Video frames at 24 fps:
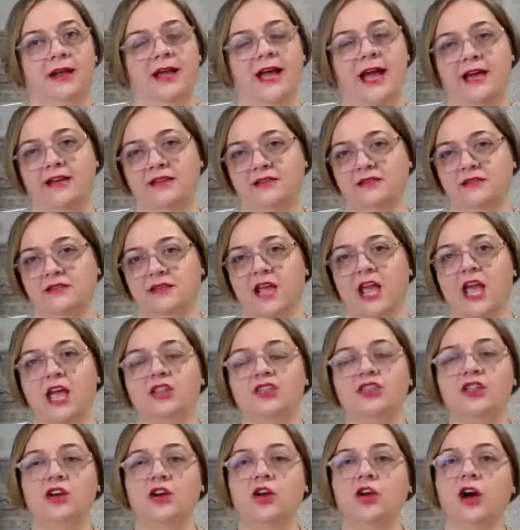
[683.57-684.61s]
Guys,
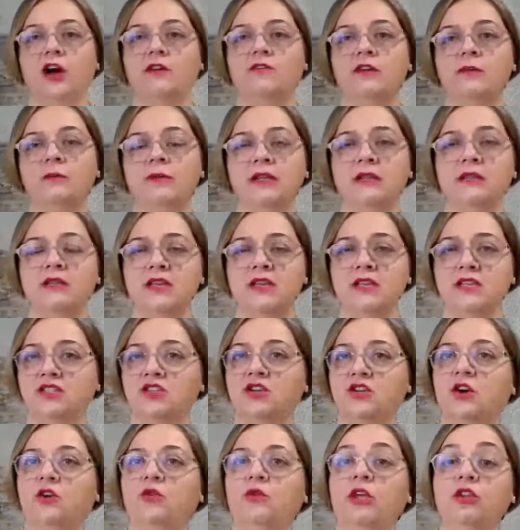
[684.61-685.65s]
the government is
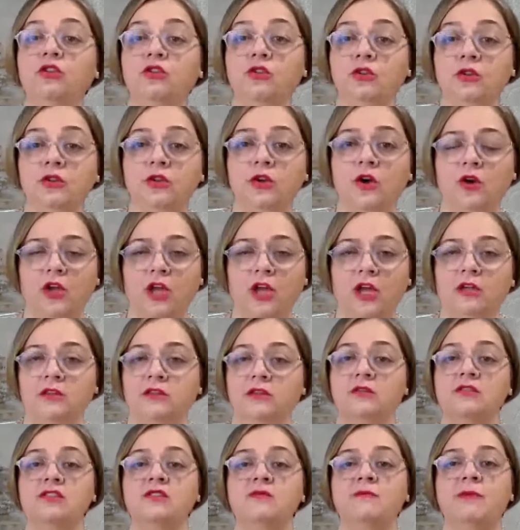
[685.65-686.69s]
going to look at
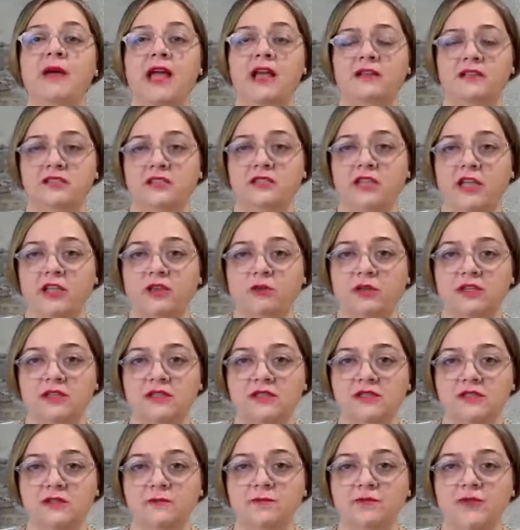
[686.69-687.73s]
those bank
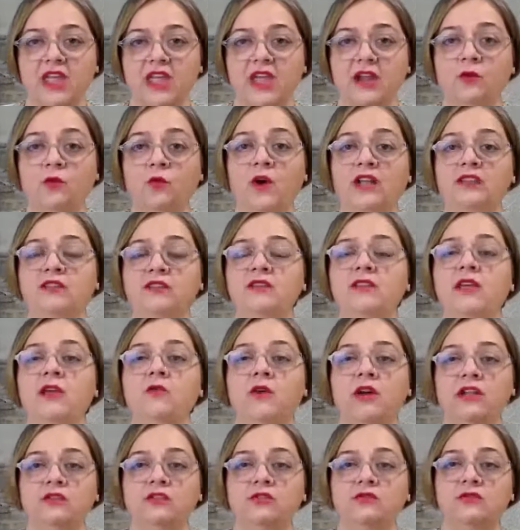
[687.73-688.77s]
statements. And what do they
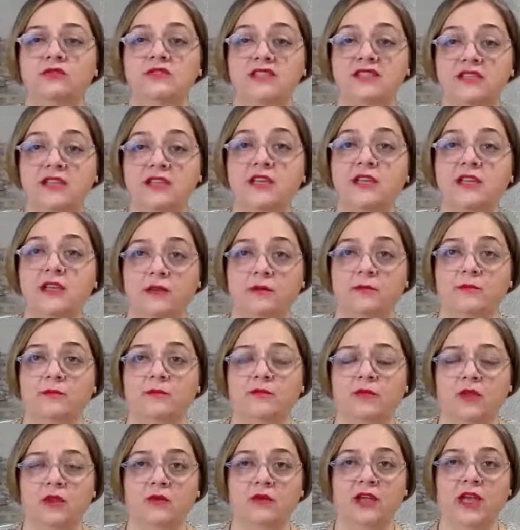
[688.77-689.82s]
want to see?
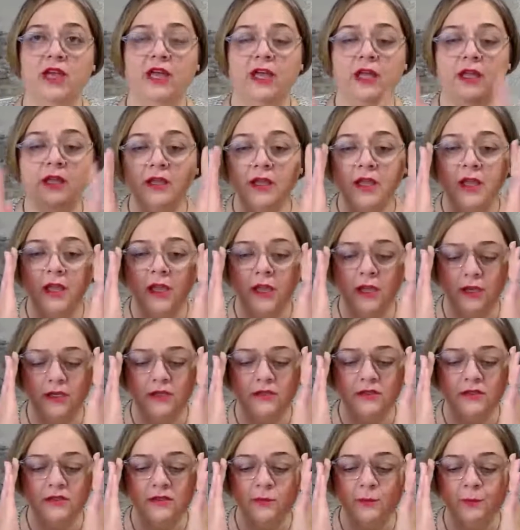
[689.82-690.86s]
Okay,
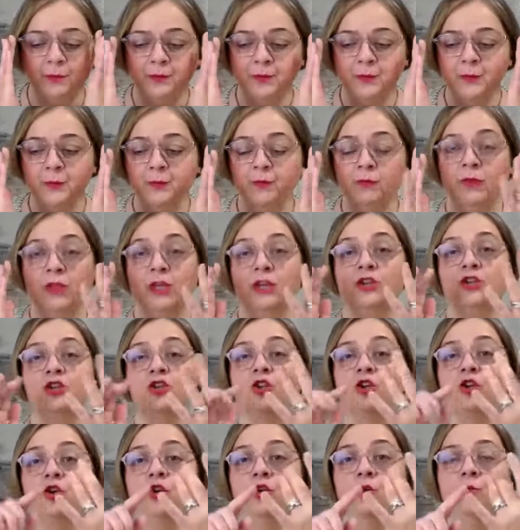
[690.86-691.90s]
is
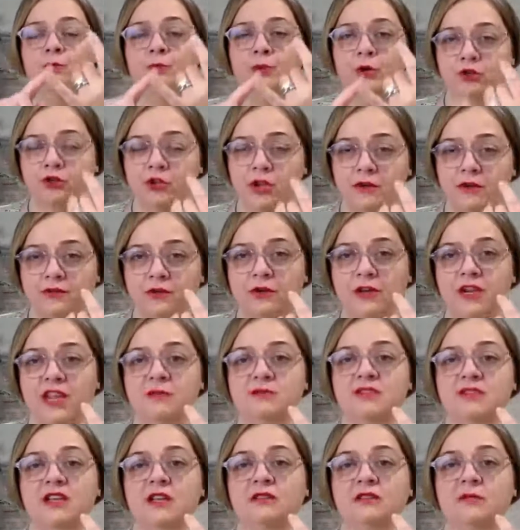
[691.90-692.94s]
both of your
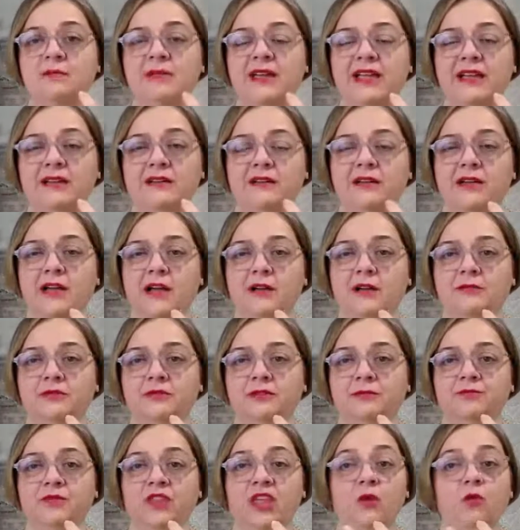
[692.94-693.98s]
names on the bank account.
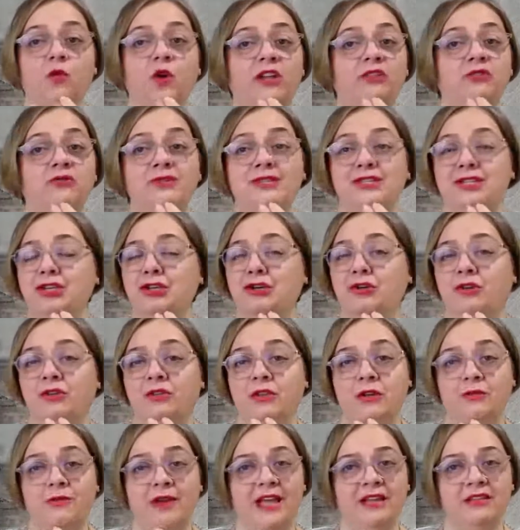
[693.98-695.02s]
They want to see your
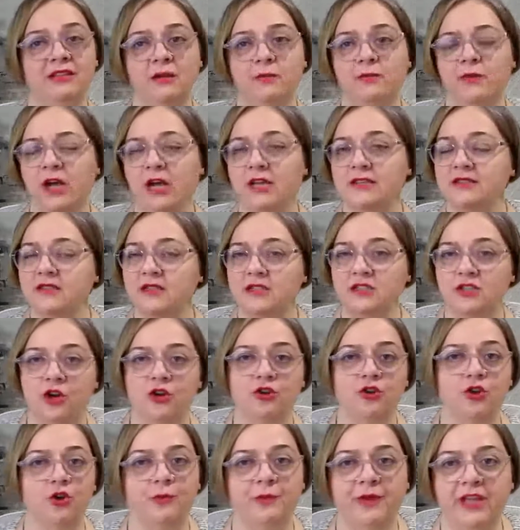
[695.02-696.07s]
direct deposits
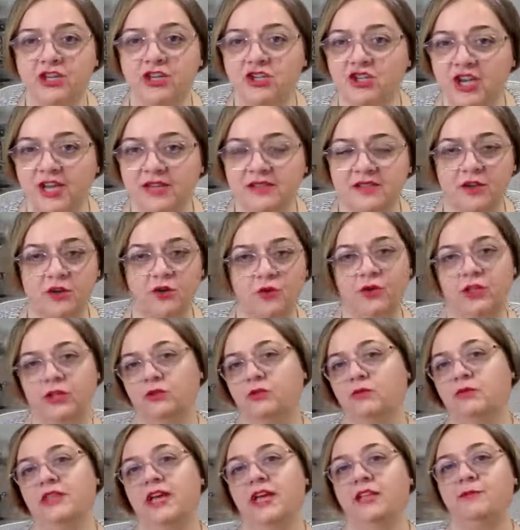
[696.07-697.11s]
on your paychecks
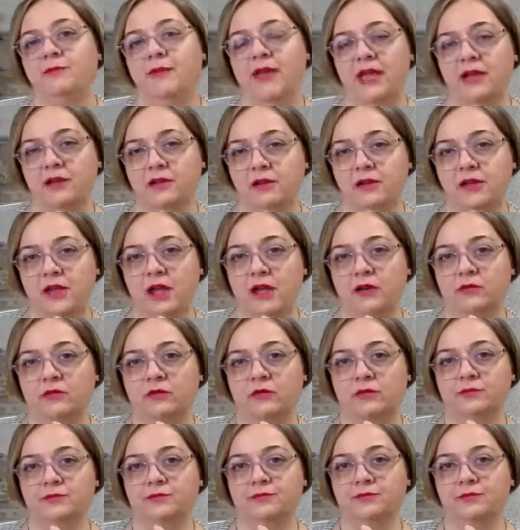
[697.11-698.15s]
going to that bank
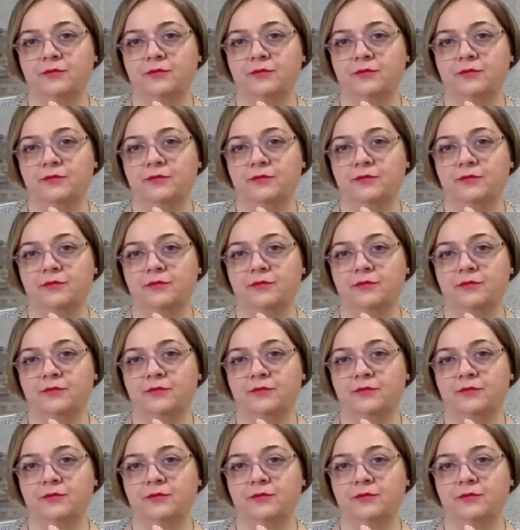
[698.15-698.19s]
account.